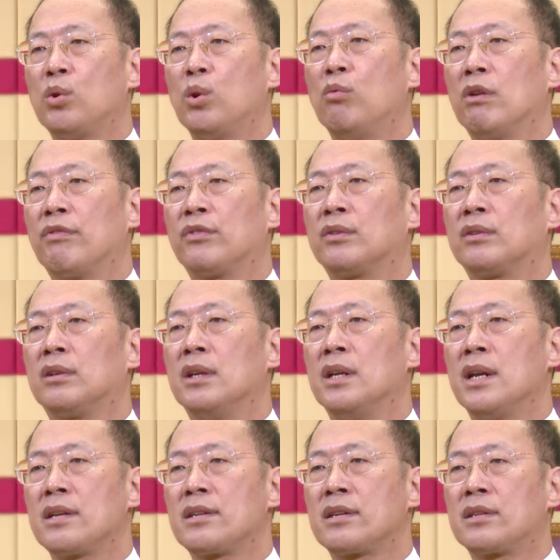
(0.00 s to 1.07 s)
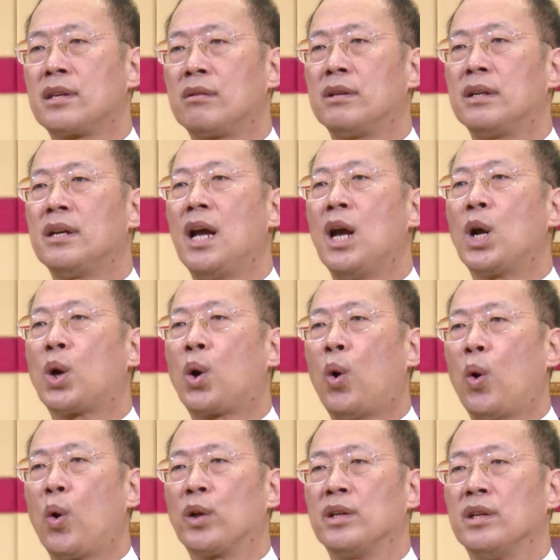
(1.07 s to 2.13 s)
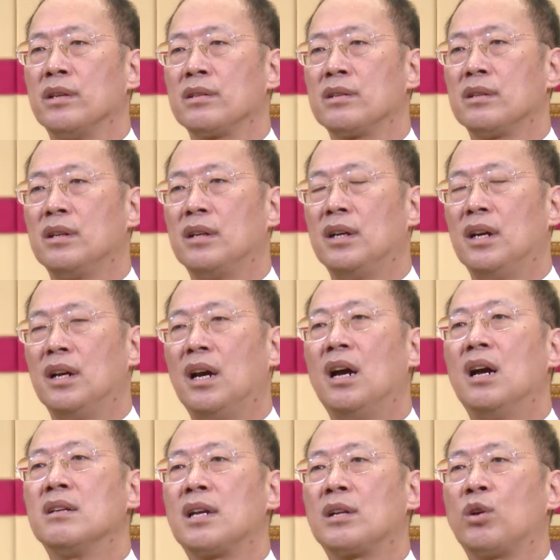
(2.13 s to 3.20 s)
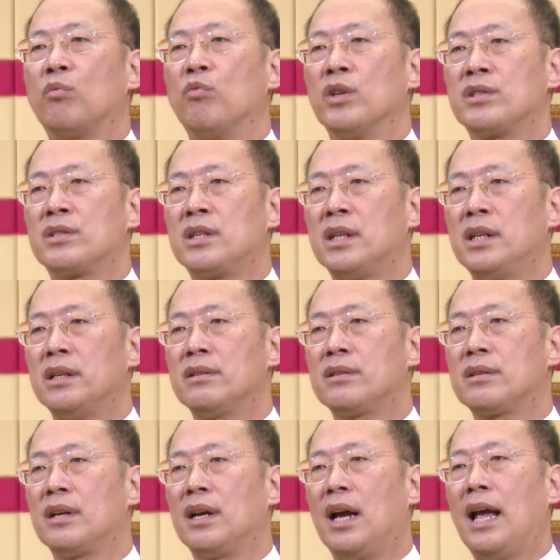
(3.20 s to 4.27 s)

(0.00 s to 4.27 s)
you with the necessary qualities such as resilience,